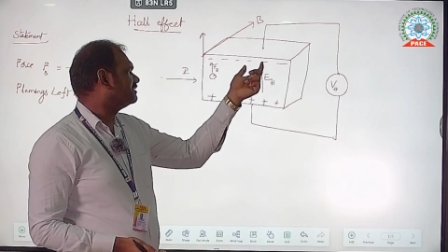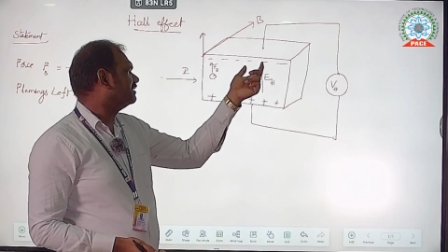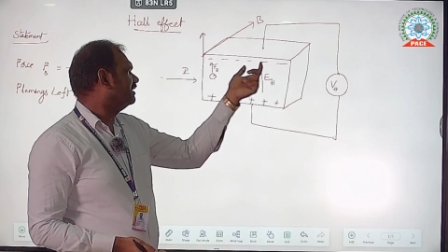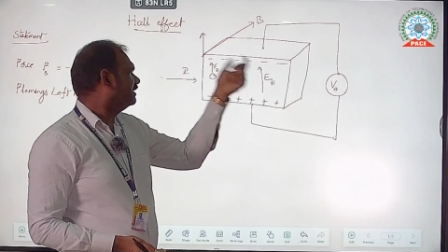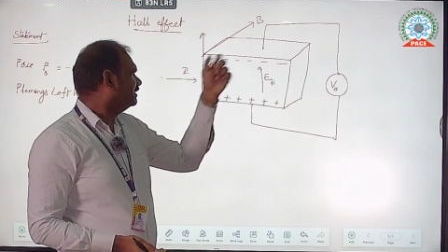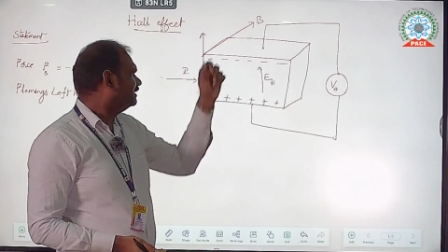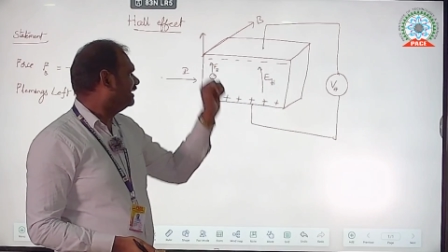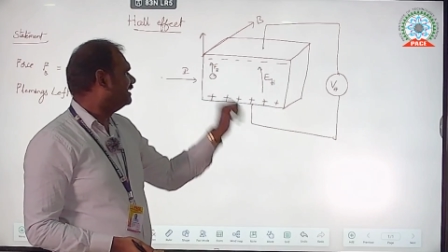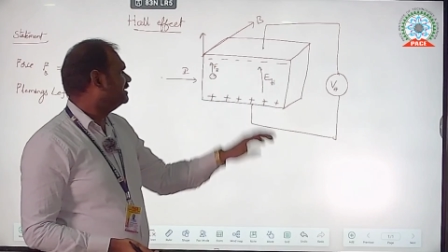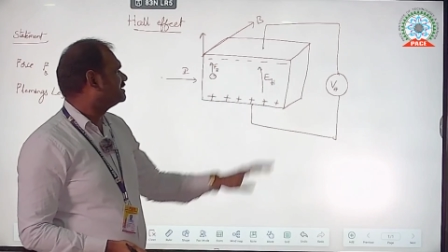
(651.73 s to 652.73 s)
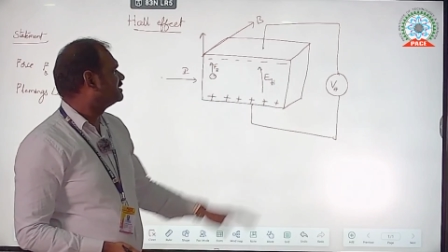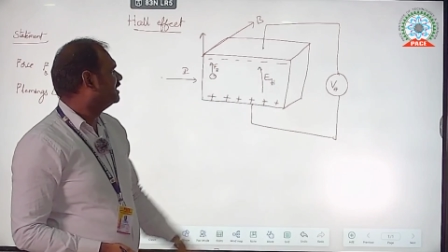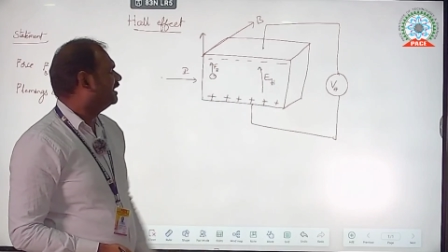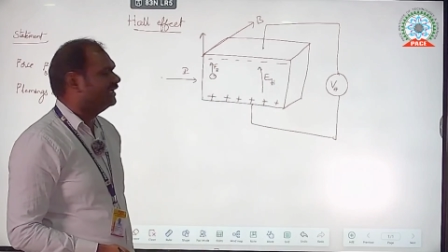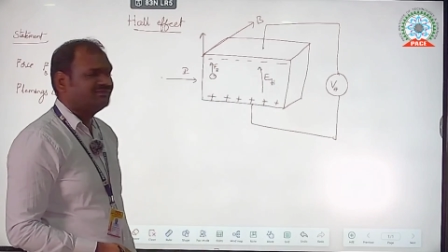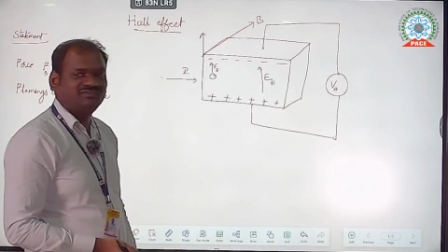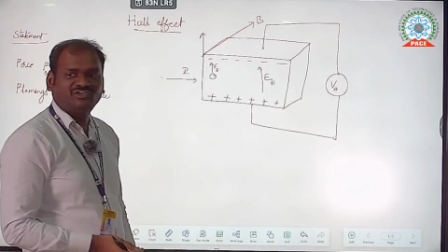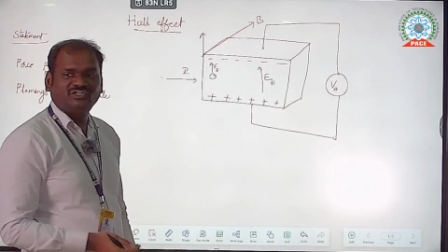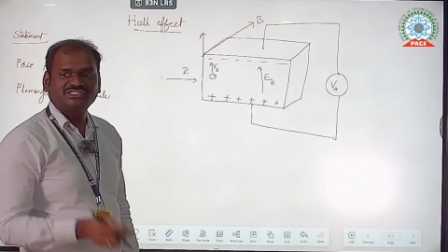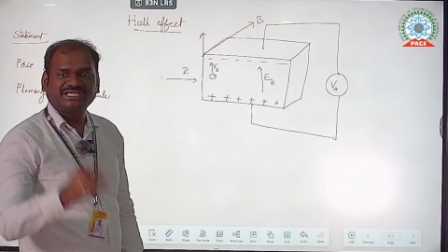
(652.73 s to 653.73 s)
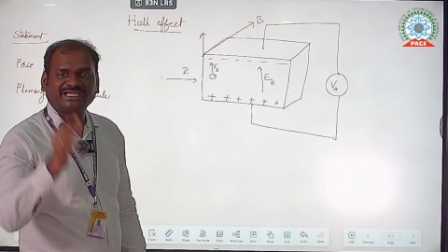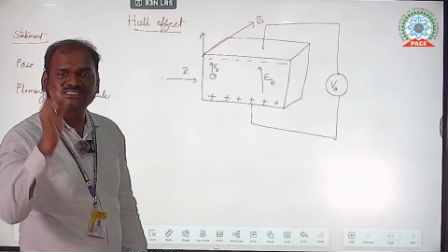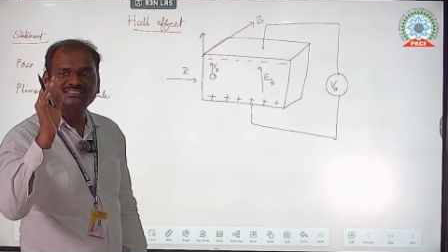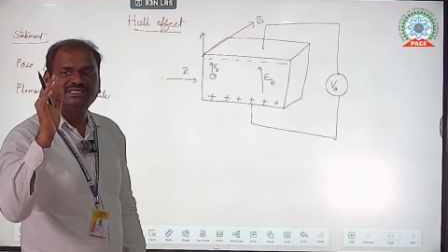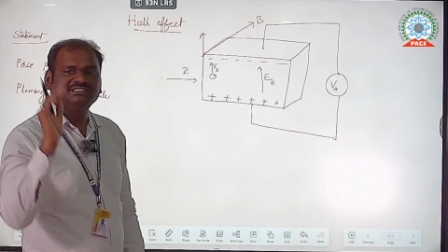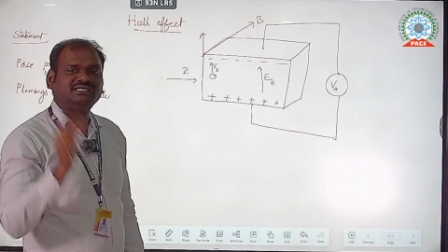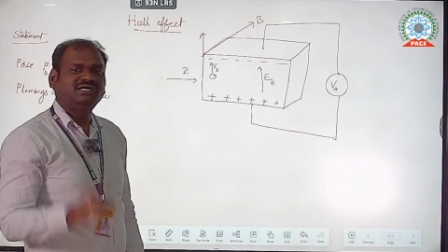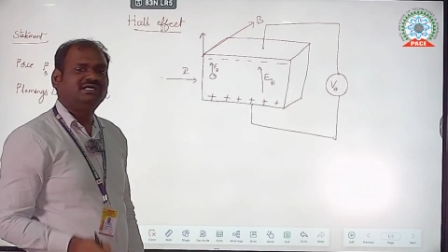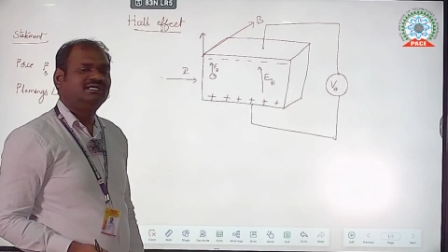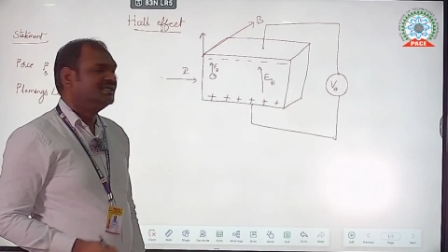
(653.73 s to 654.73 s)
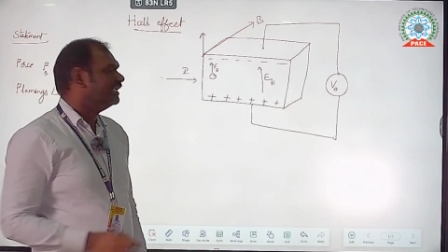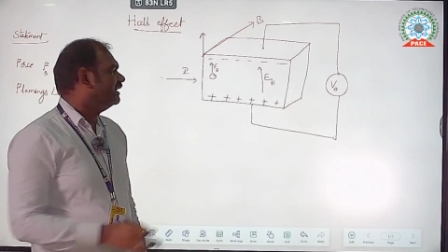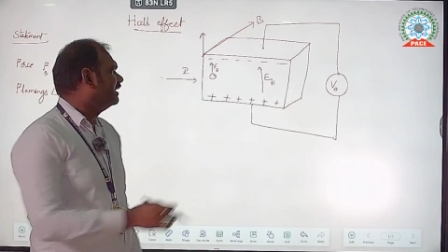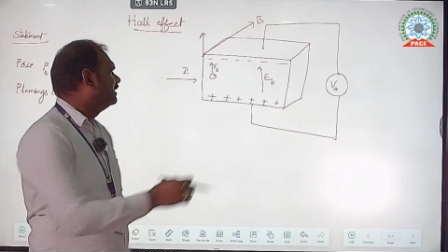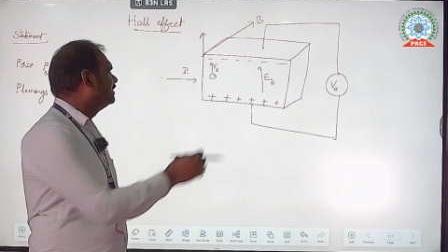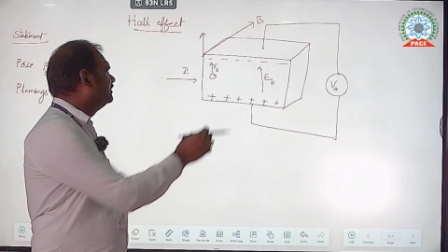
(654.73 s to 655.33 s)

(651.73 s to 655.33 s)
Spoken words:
there is a force acts on the negatively